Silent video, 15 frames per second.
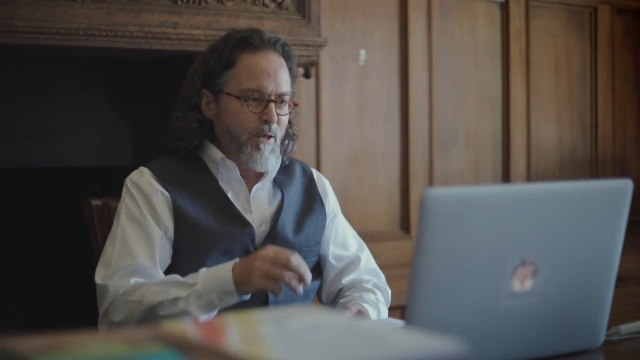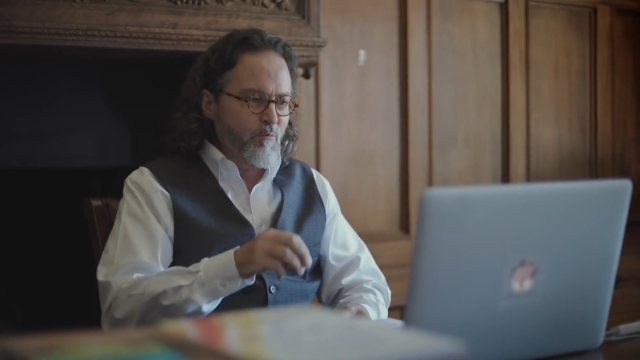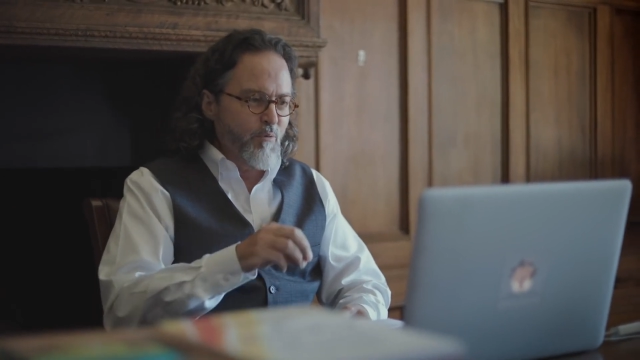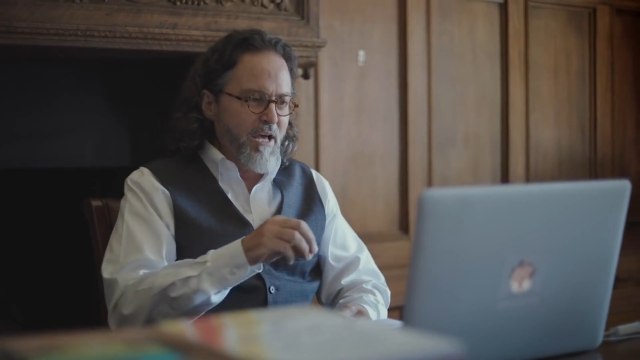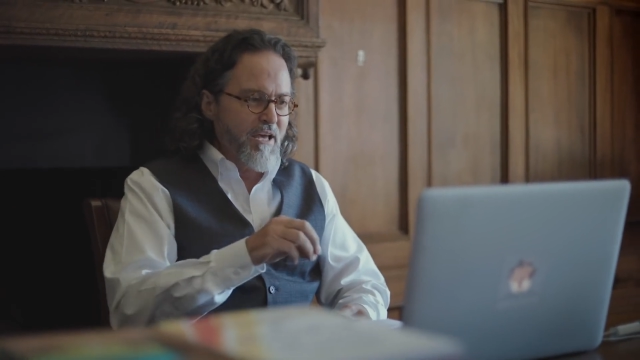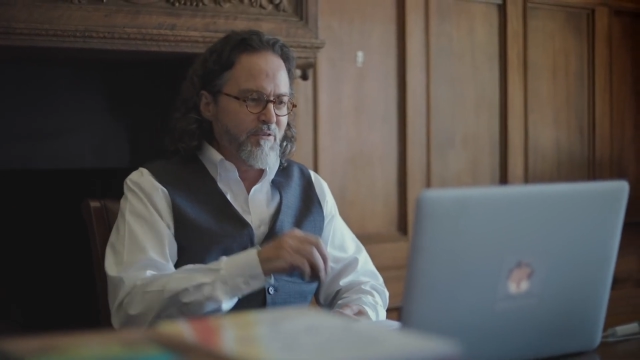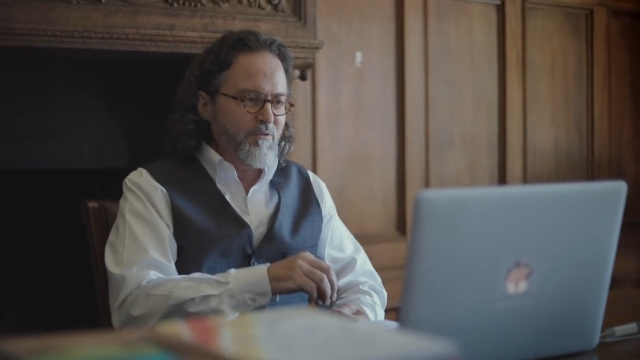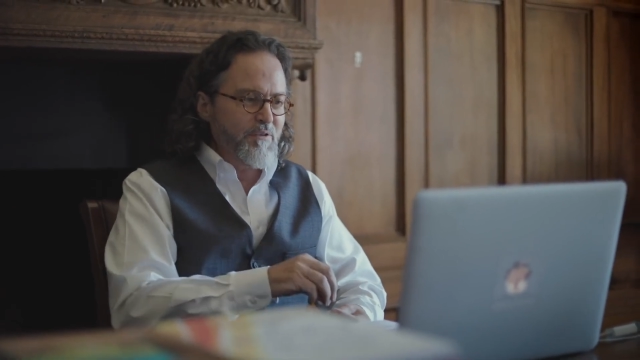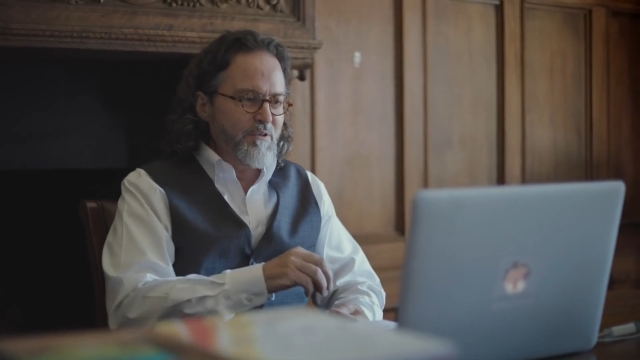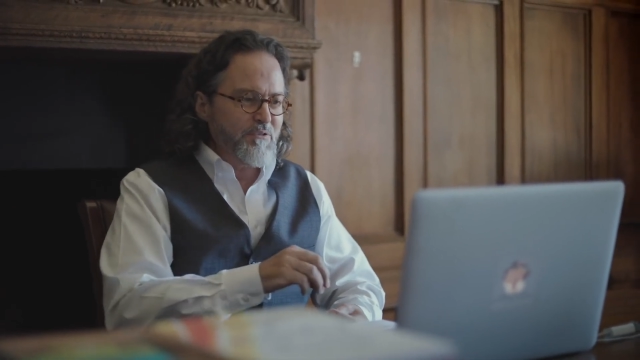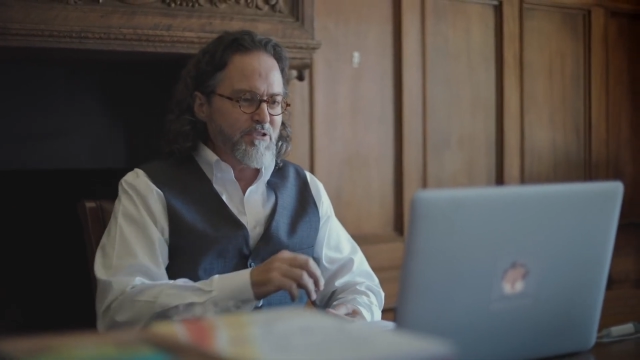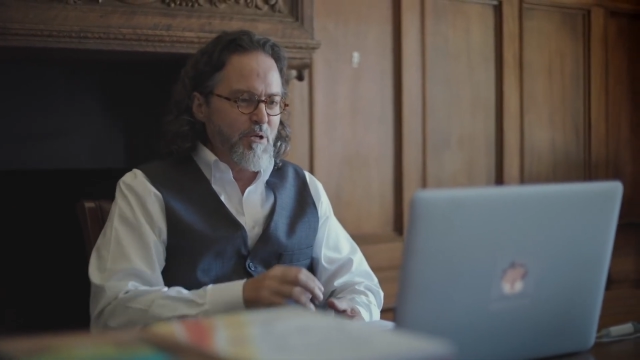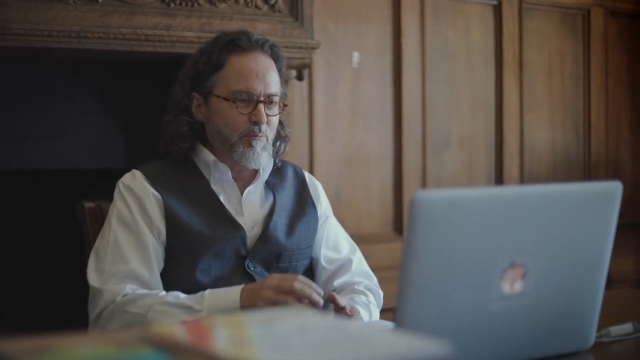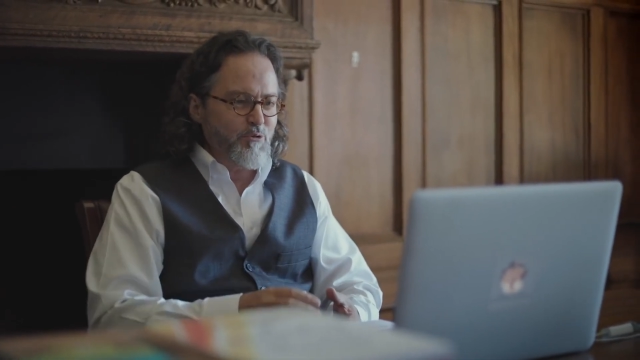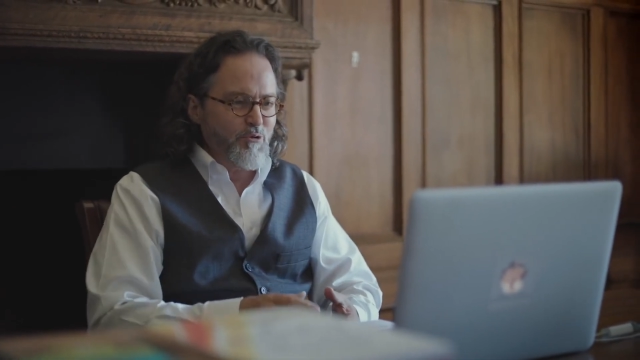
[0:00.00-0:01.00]
when the
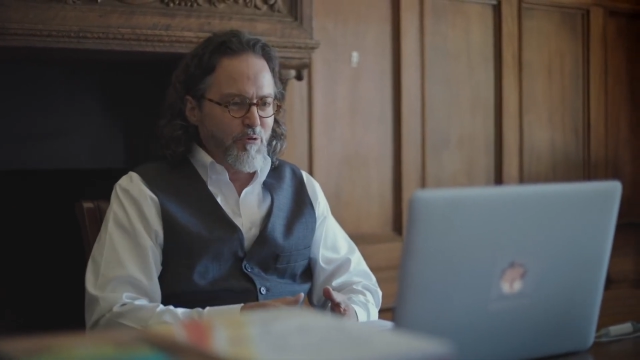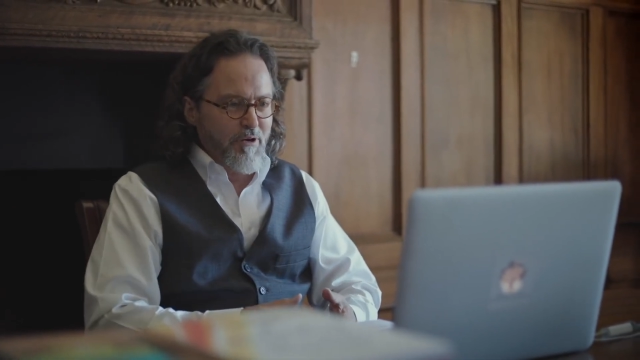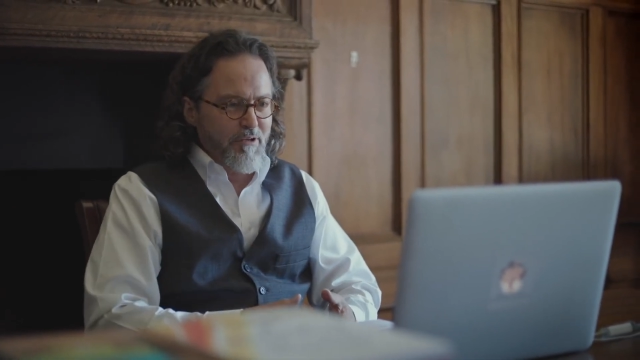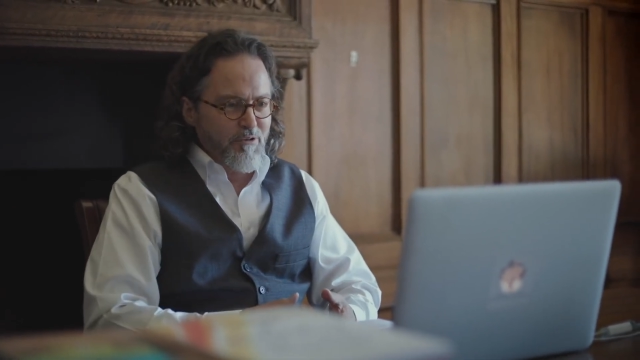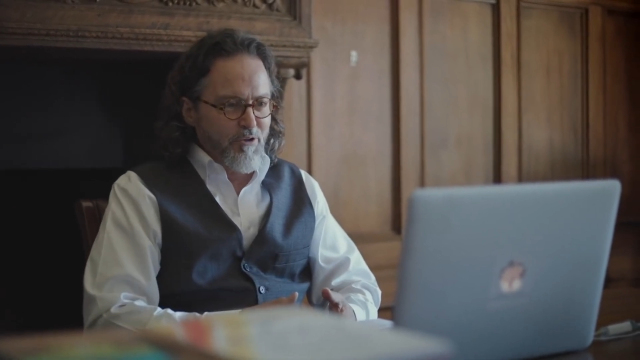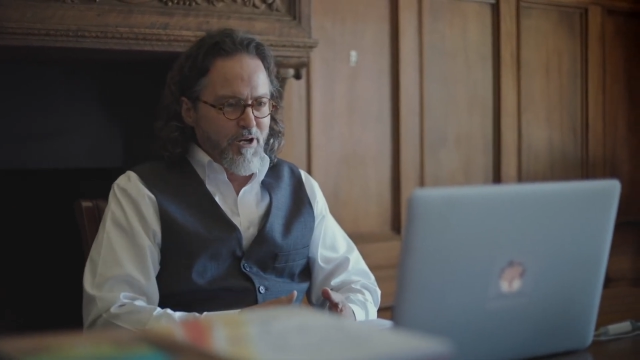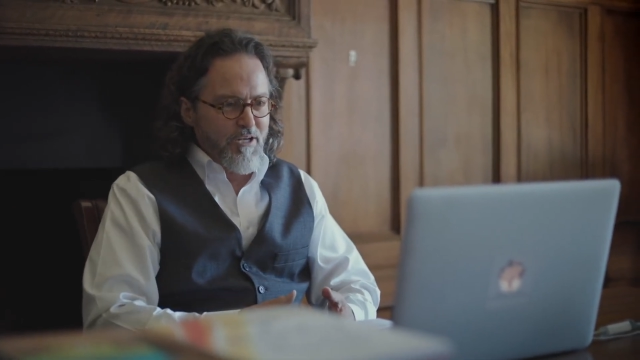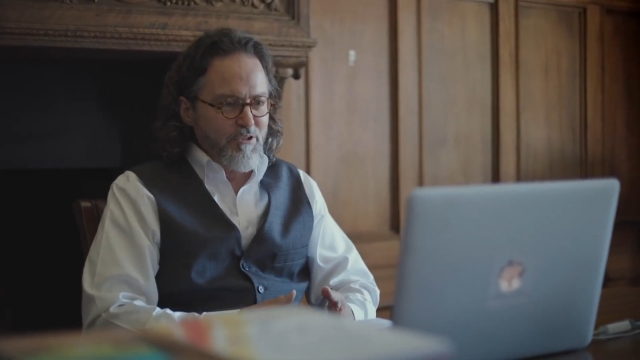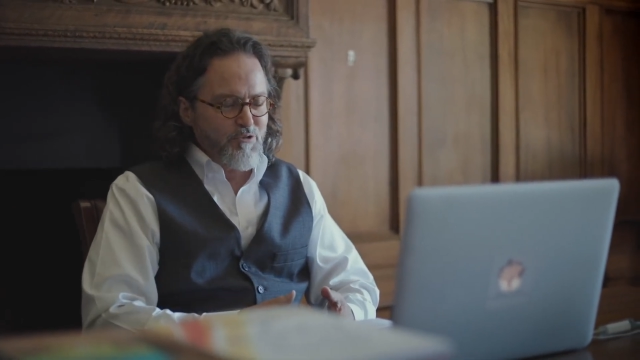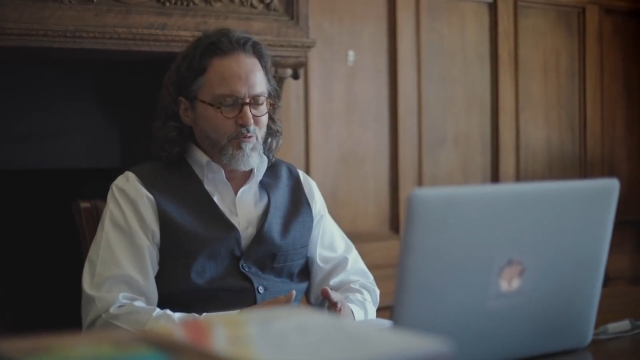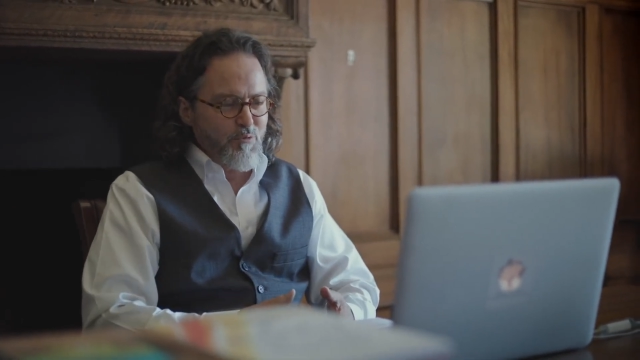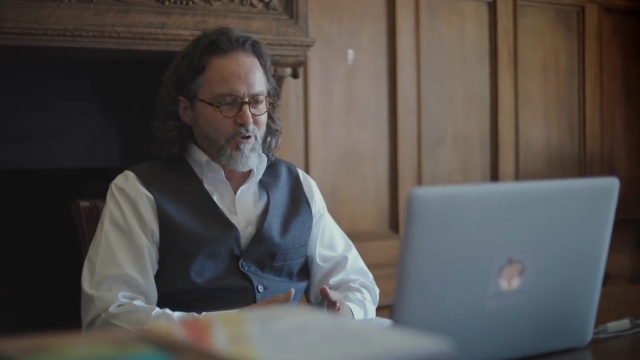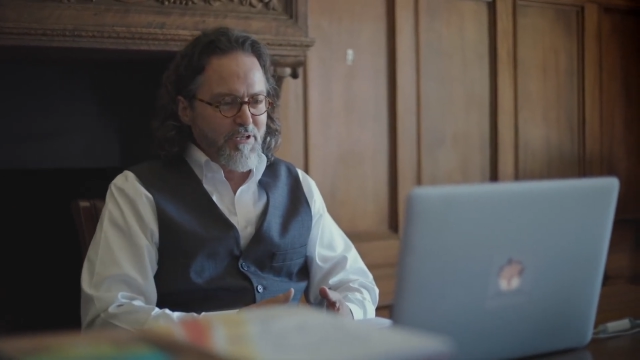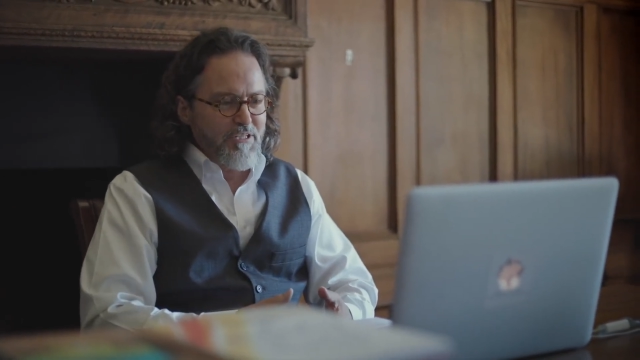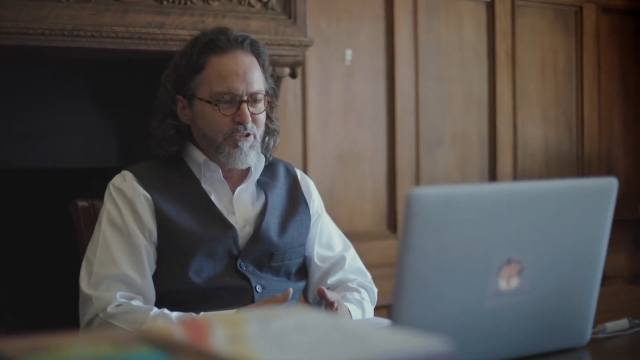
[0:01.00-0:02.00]
sumptuary
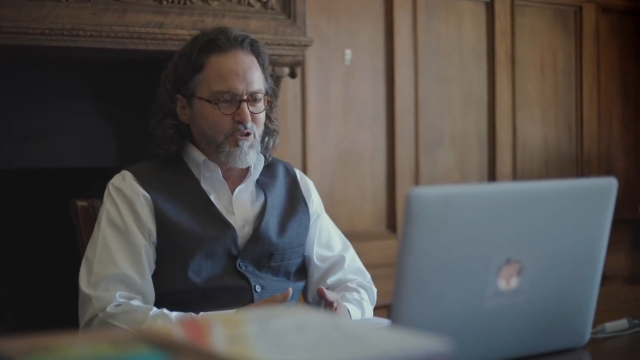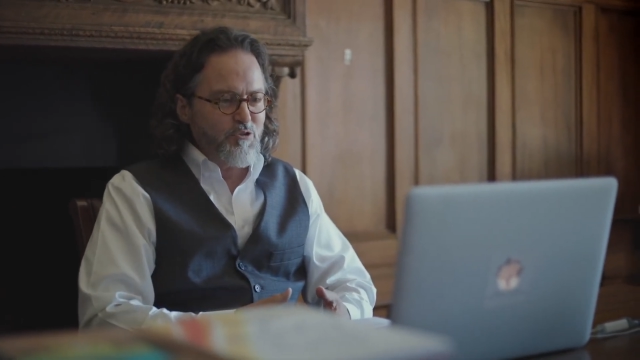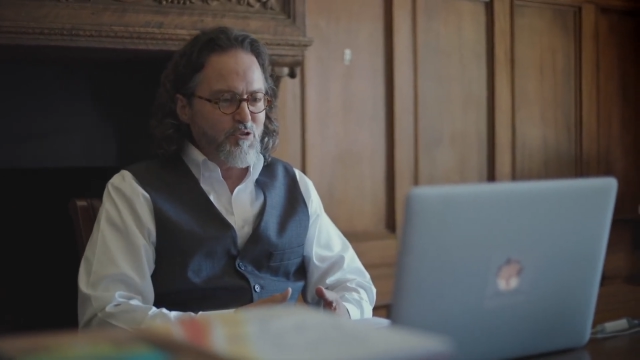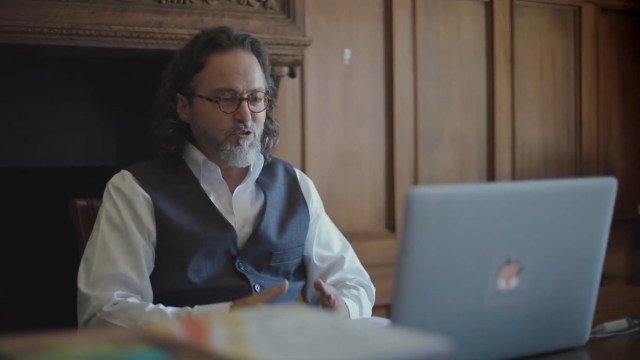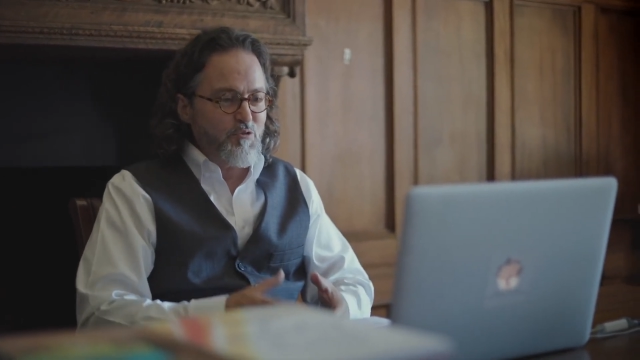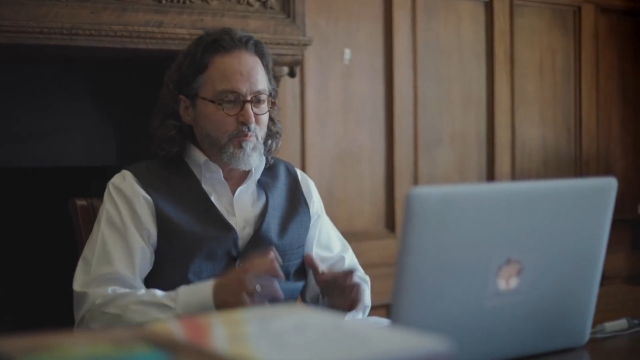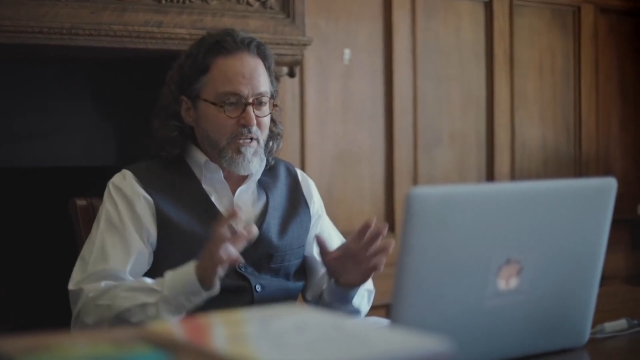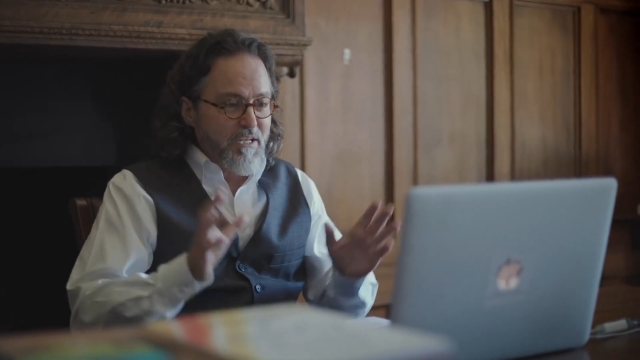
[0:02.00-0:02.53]
laws were introduced